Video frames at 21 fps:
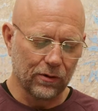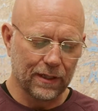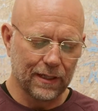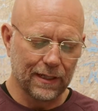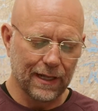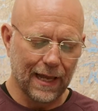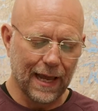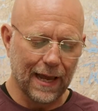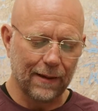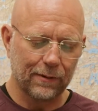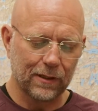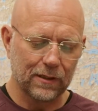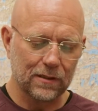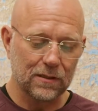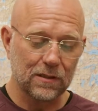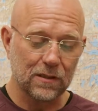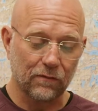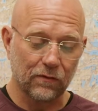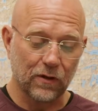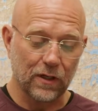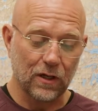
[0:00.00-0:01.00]
the
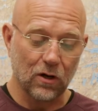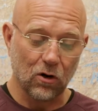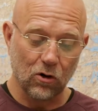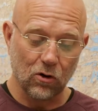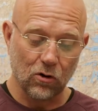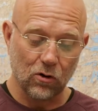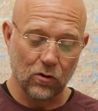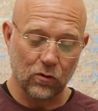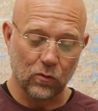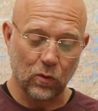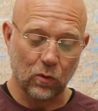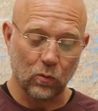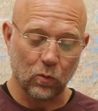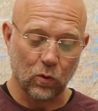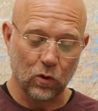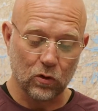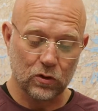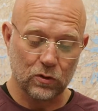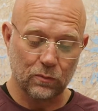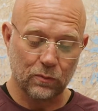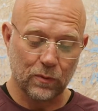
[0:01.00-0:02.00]
inhabitants of the earth will
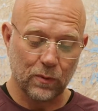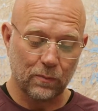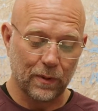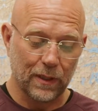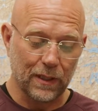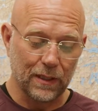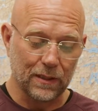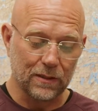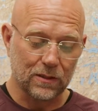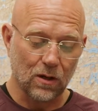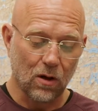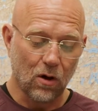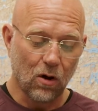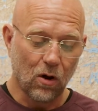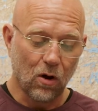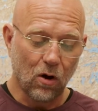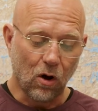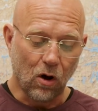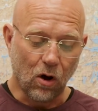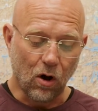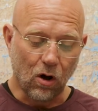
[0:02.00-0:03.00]
worship the beast,
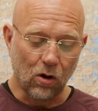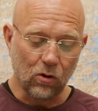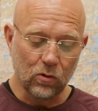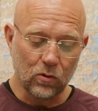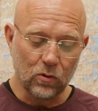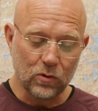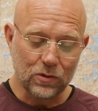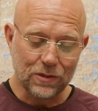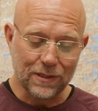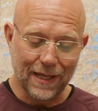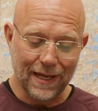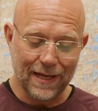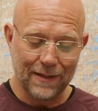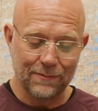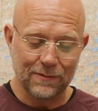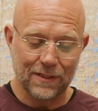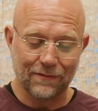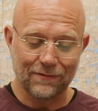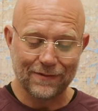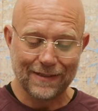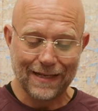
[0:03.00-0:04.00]
all whose
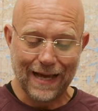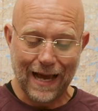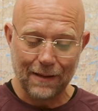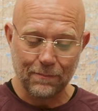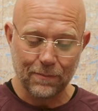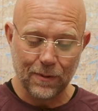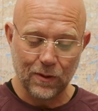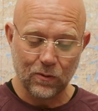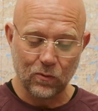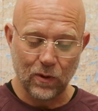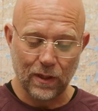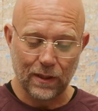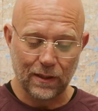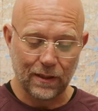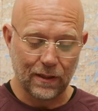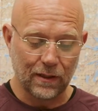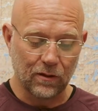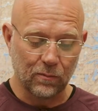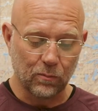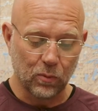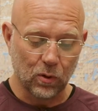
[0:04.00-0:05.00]
names have not been written
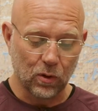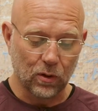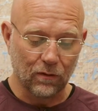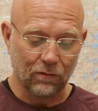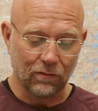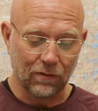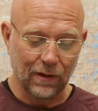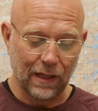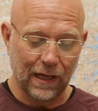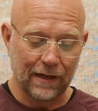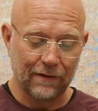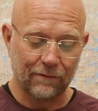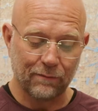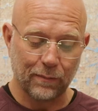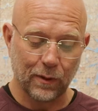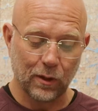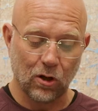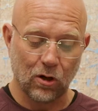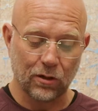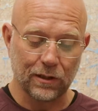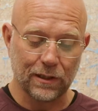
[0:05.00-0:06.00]
in the book of life
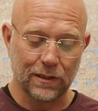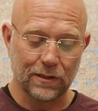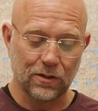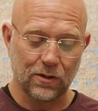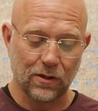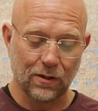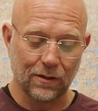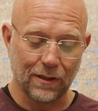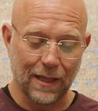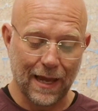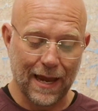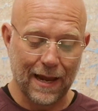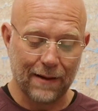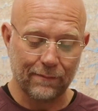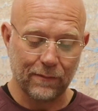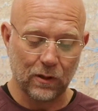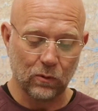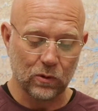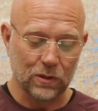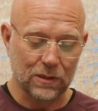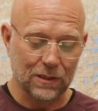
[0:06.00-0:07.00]
belonging to the Lamb
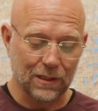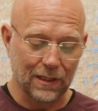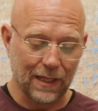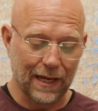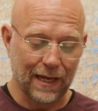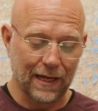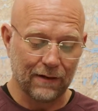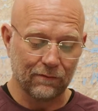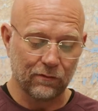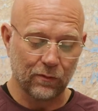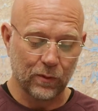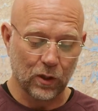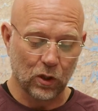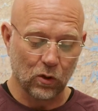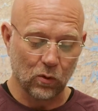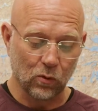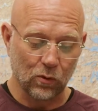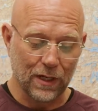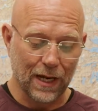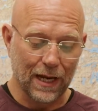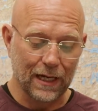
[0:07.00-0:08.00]
that was slain from the
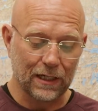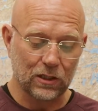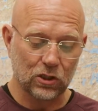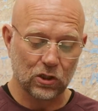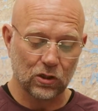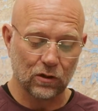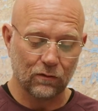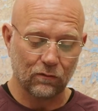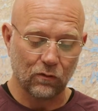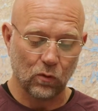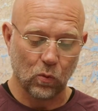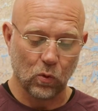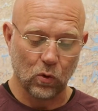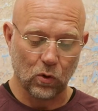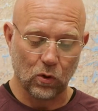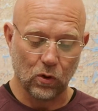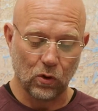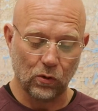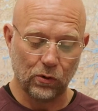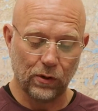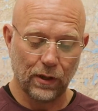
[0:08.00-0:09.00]
creation of the
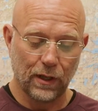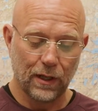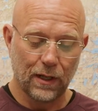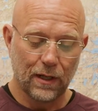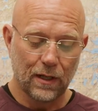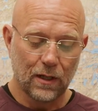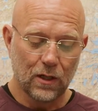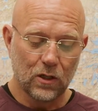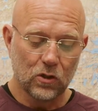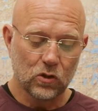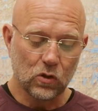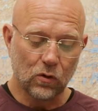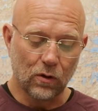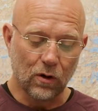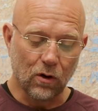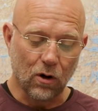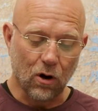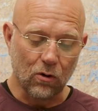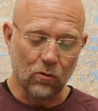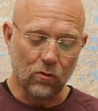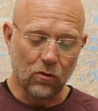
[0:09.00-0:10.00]
world. So
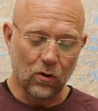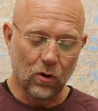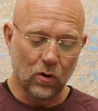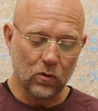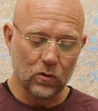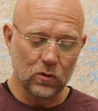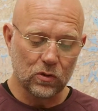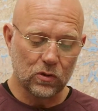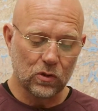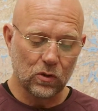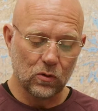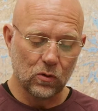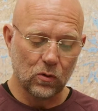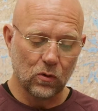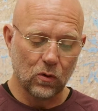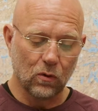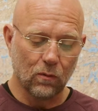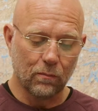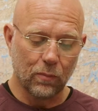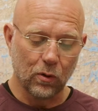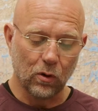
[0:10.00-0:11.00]
there are those
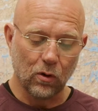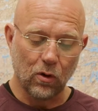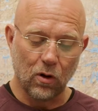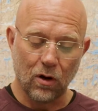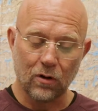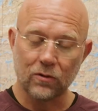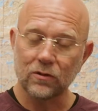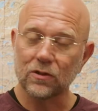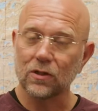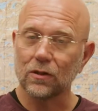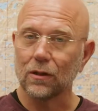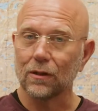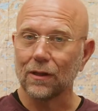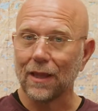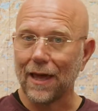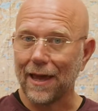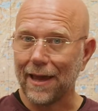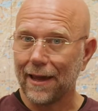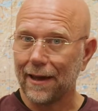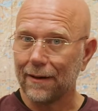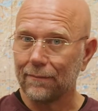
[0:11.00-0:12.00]
who belong to the
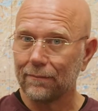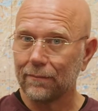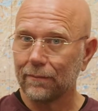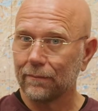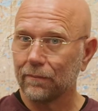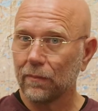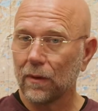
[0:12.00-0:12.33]
Lamb.